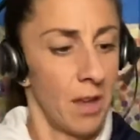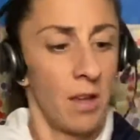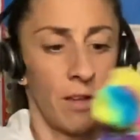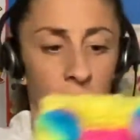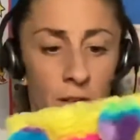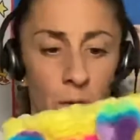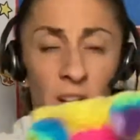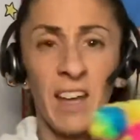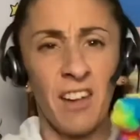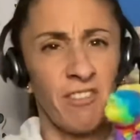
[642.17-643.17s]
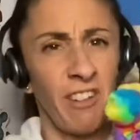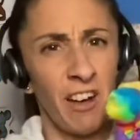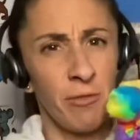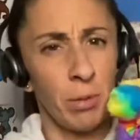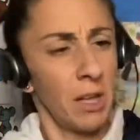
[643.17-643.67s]
So again,
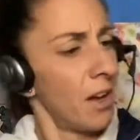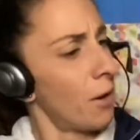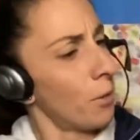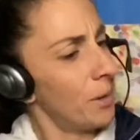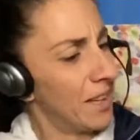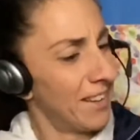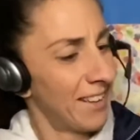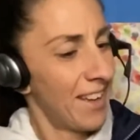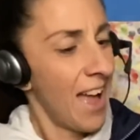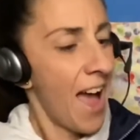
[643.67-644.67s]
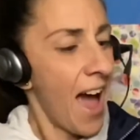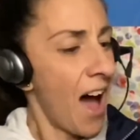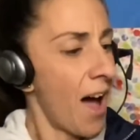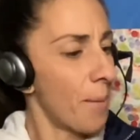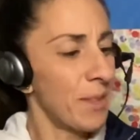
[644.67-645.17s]
Five
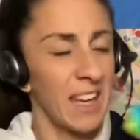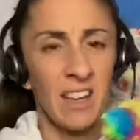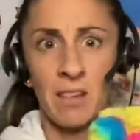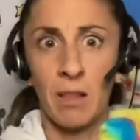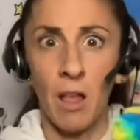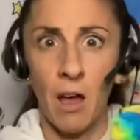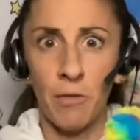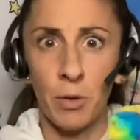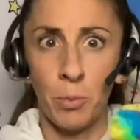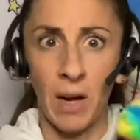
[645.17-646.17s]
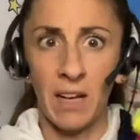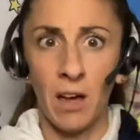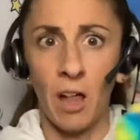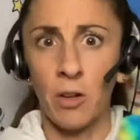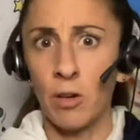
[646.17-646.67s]
Below. The kids love the bright
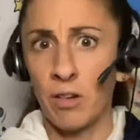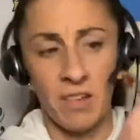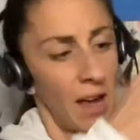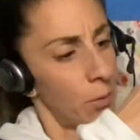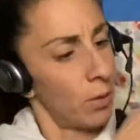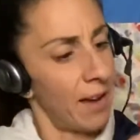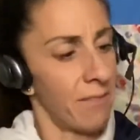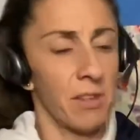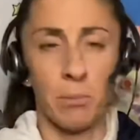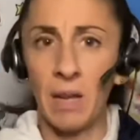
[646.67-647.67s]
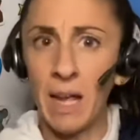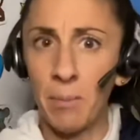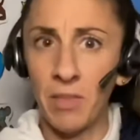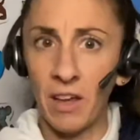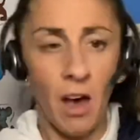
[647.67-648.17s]
colors. I will have them
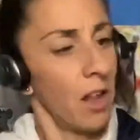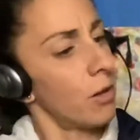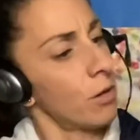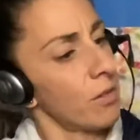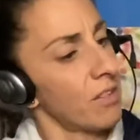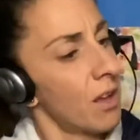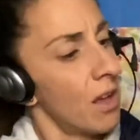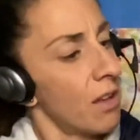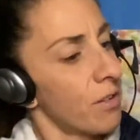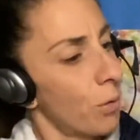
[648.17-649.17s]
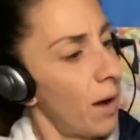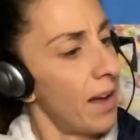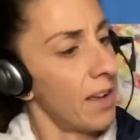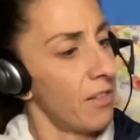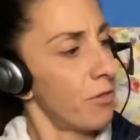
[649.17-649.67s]
name the colors. So
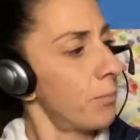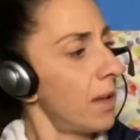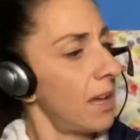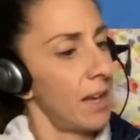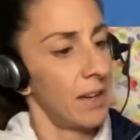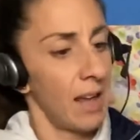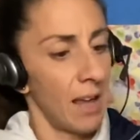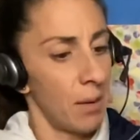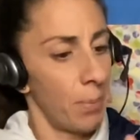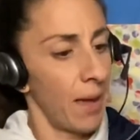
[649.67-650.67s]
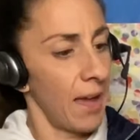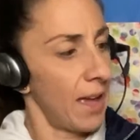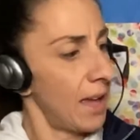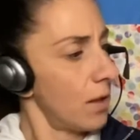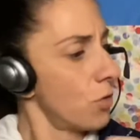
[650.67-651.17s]
I have made a
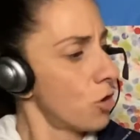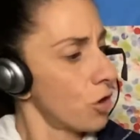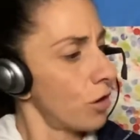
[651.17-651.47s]
page